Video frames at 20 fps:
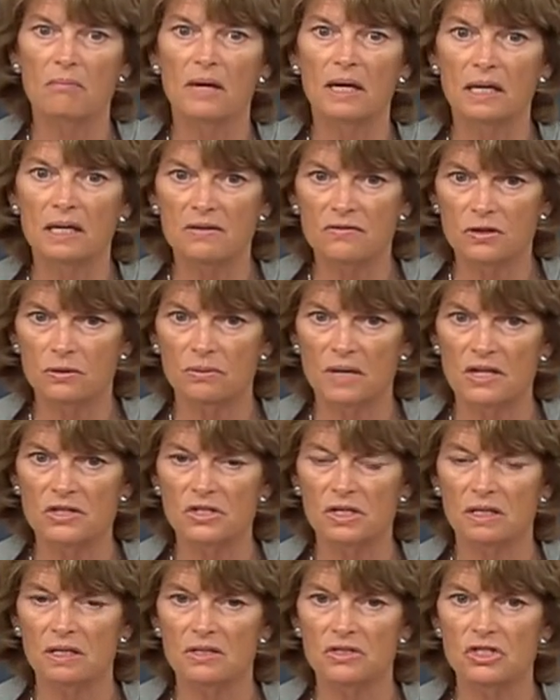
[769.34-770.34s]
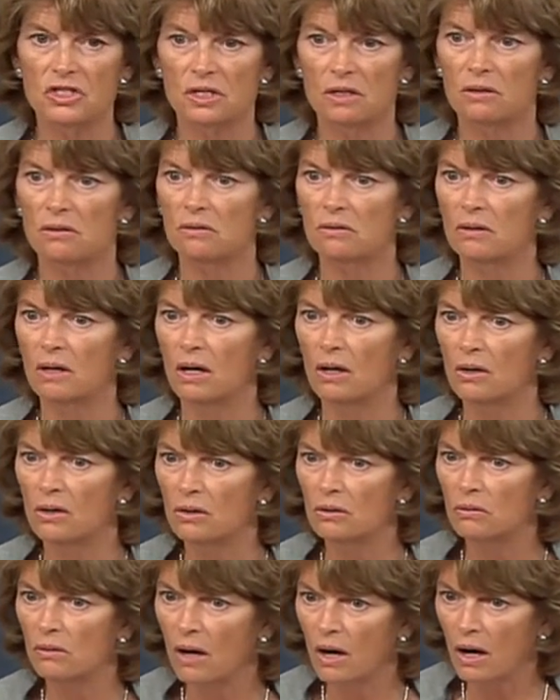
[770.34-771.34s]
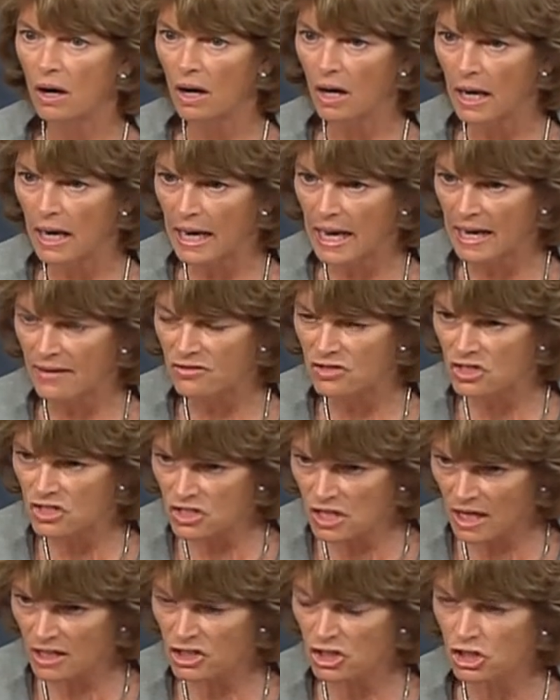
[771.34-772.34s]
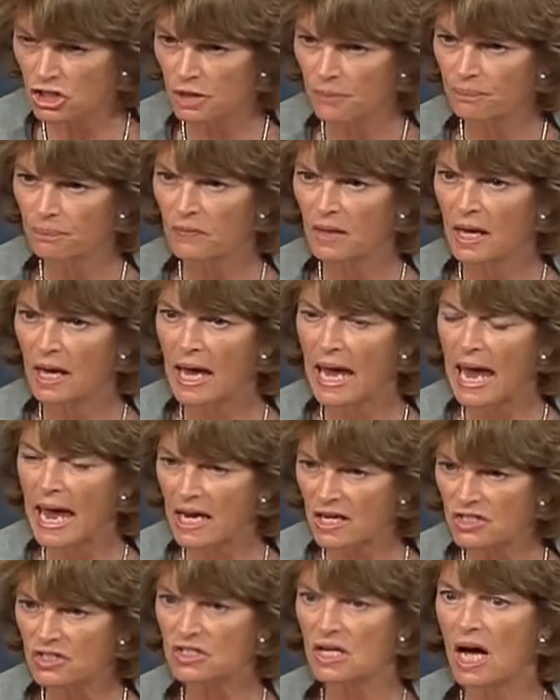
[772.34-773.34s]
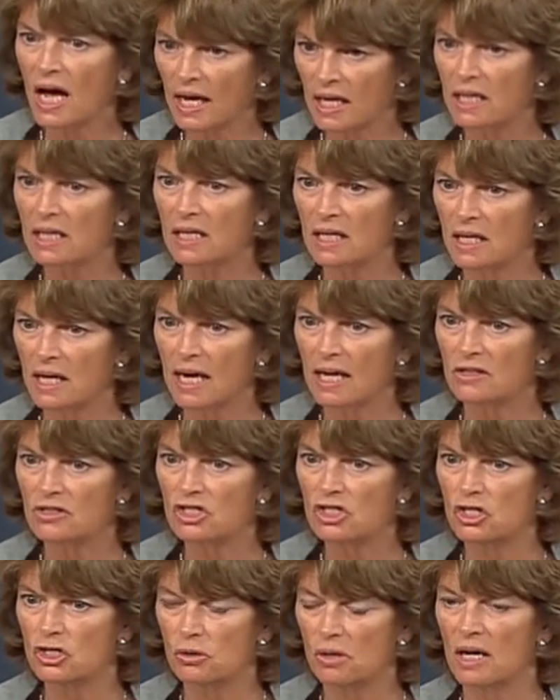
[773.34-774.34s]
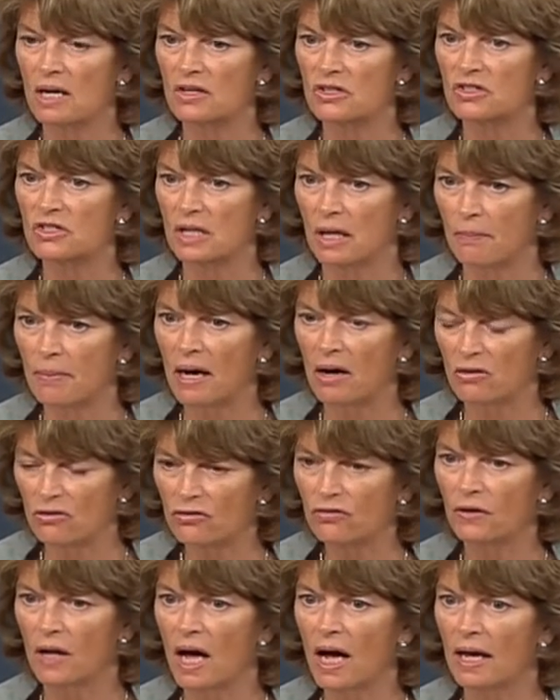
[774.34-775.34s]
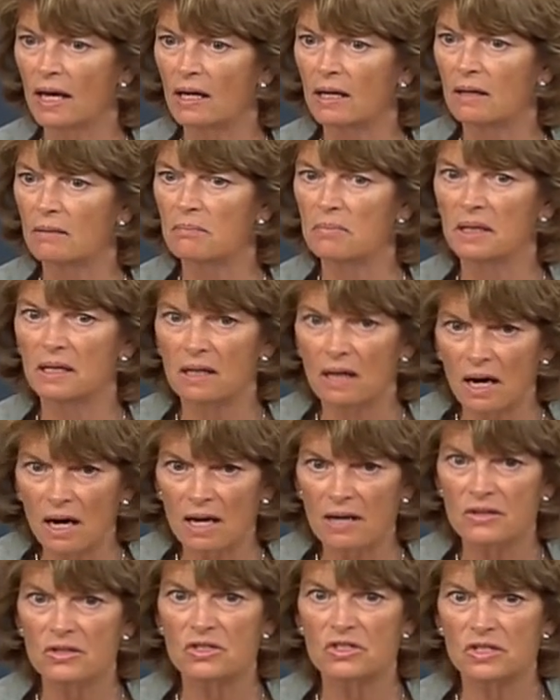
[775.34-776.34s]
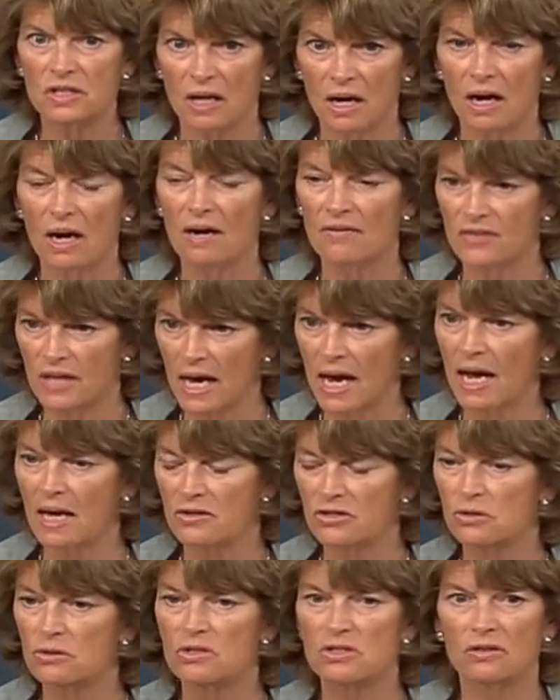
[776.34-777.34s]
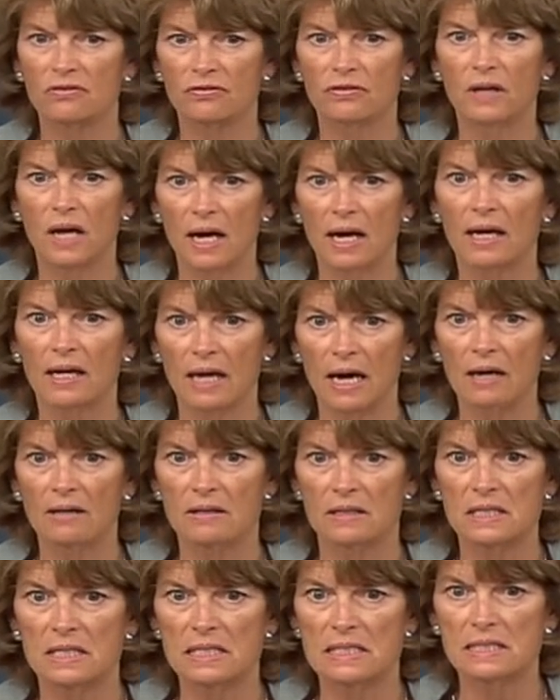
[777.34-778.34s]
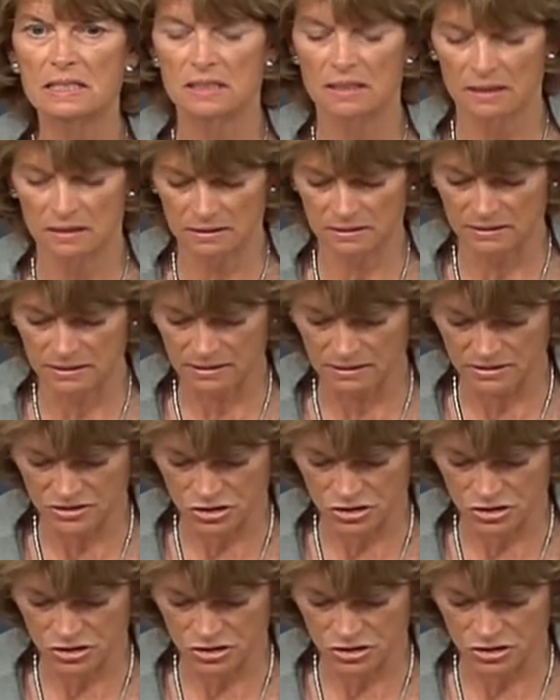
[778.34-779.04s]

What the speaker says: many of the residents who have such anxiety and stress about flying because of the hazards of flying out of this little